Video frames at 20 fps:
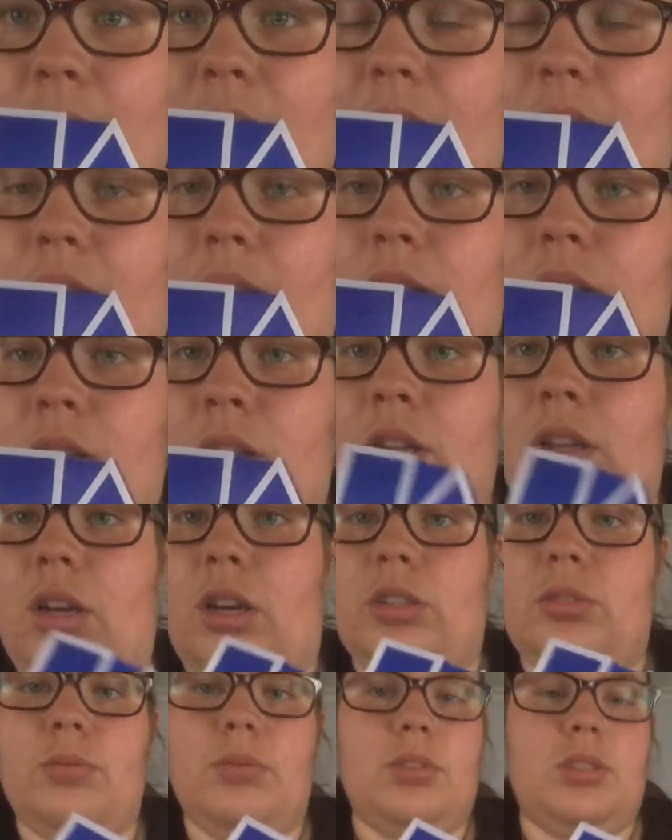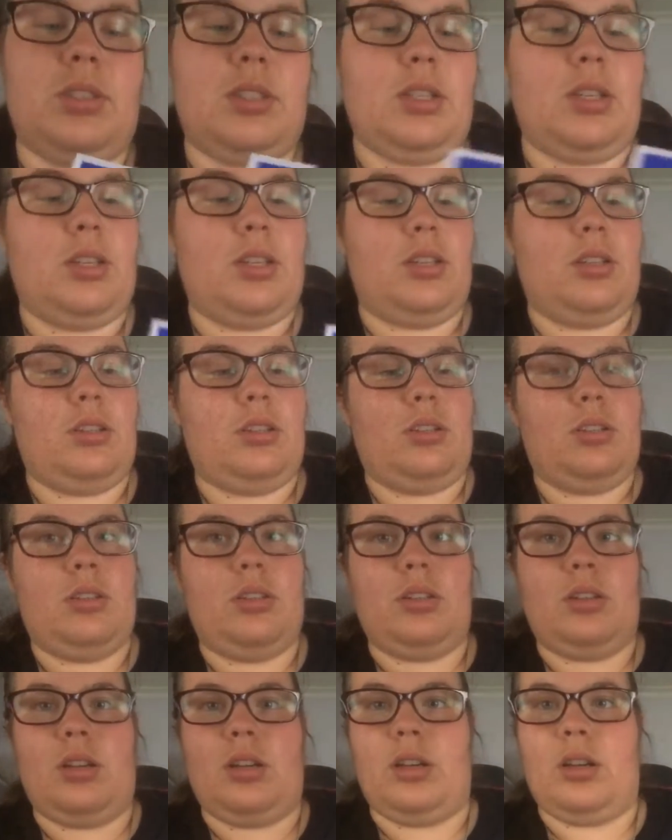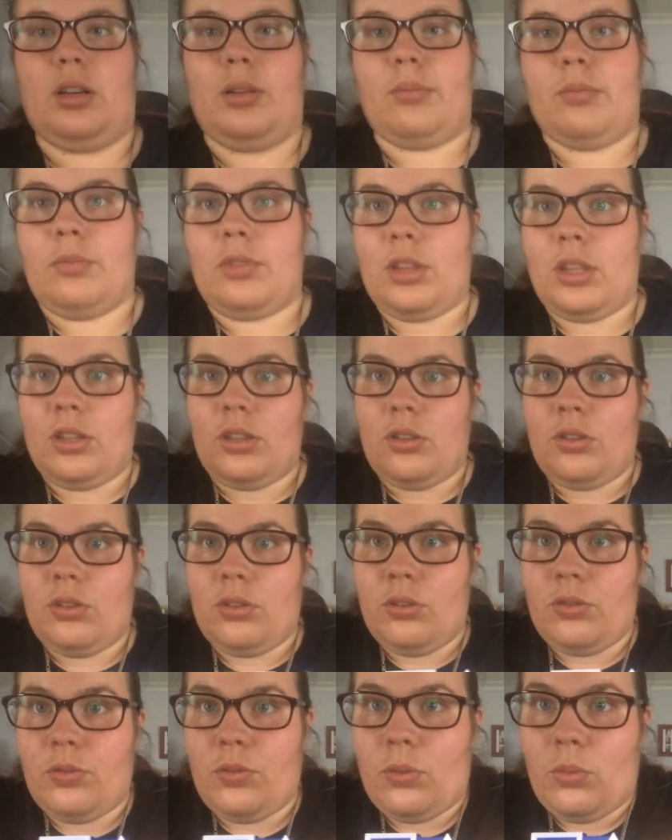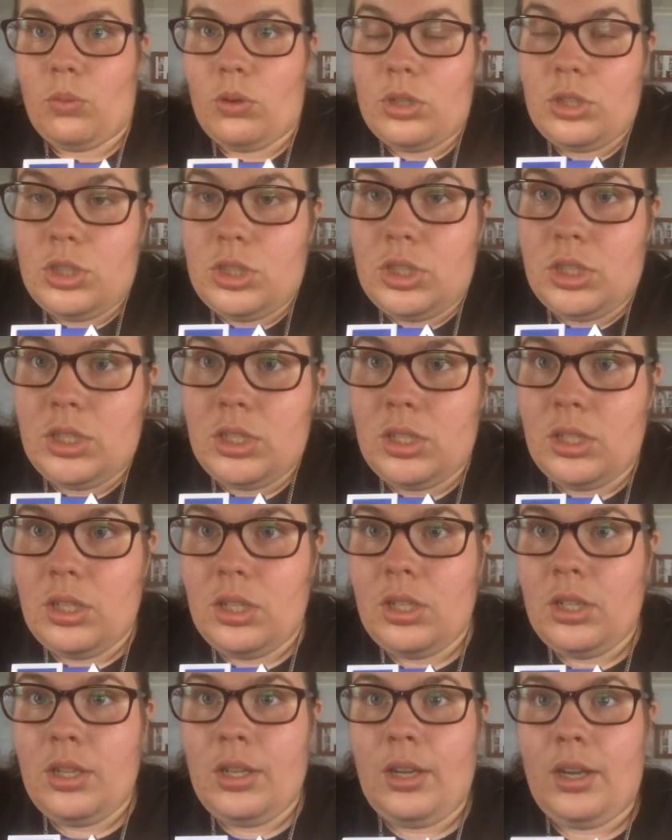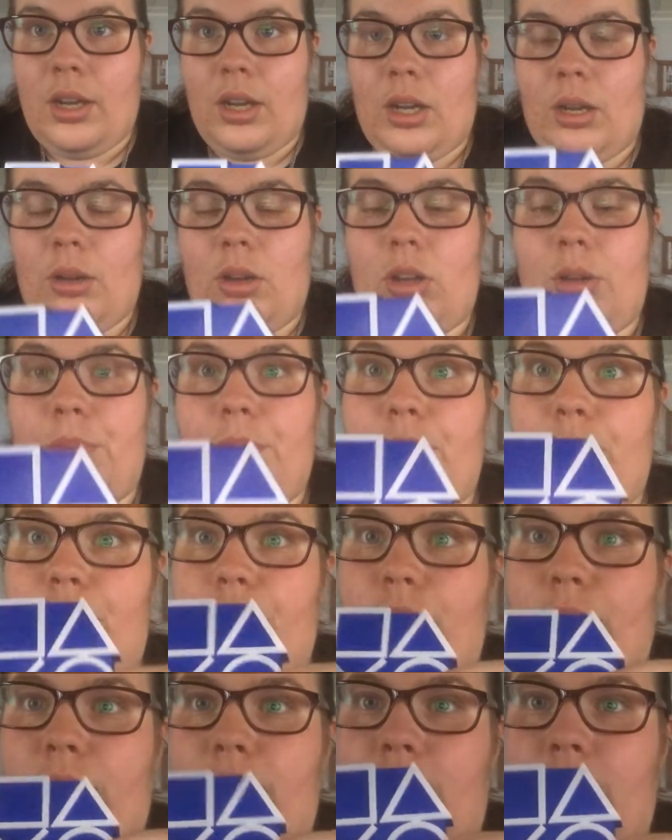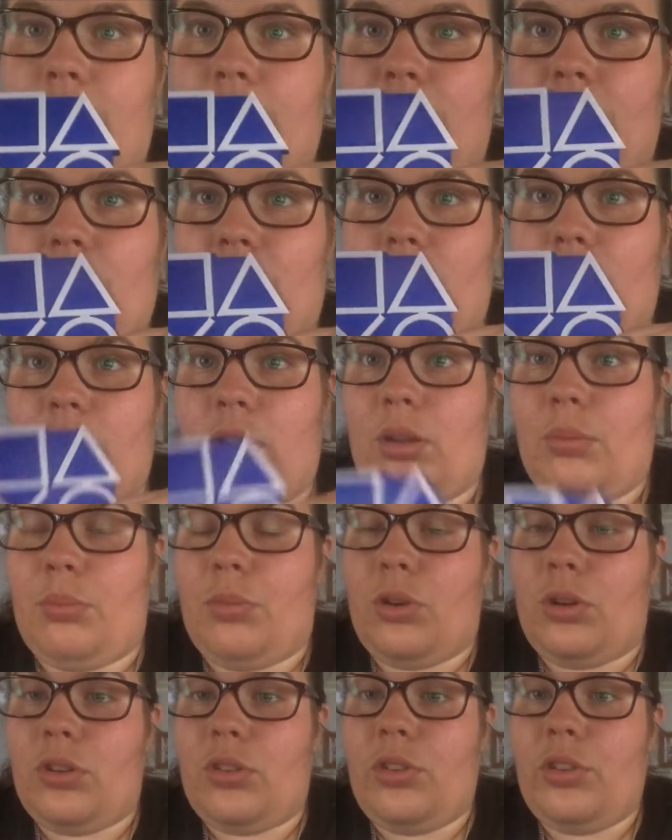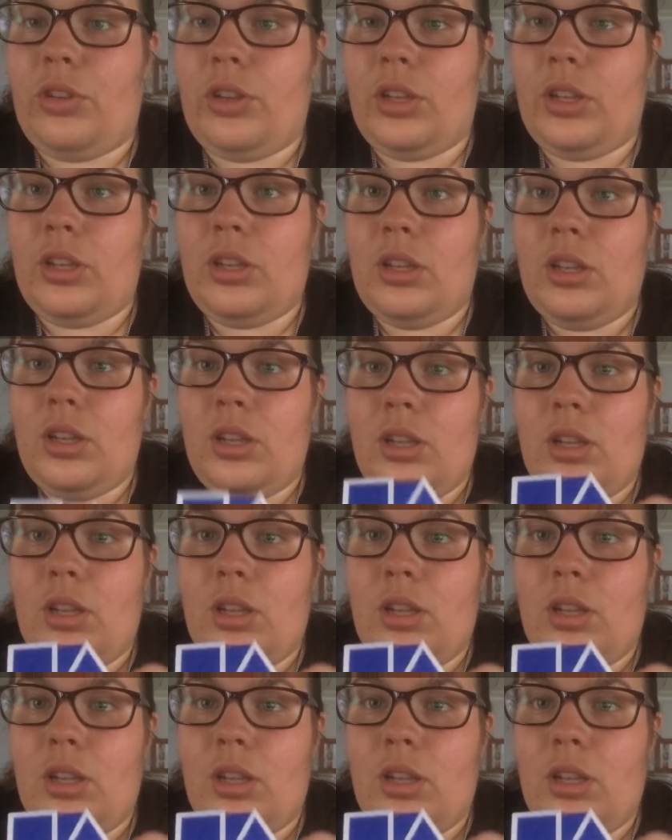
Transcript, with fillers: yeah. I just want to say thank you for watching. I hope you enjoyed this little unboxing.